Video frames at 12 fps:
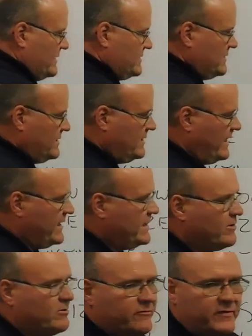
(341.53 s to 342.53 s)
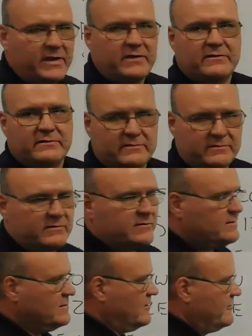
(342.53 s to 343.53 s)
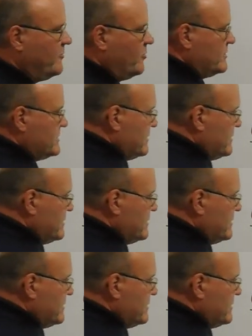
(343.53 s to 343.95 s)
it's uh, 800 feet of 4-inch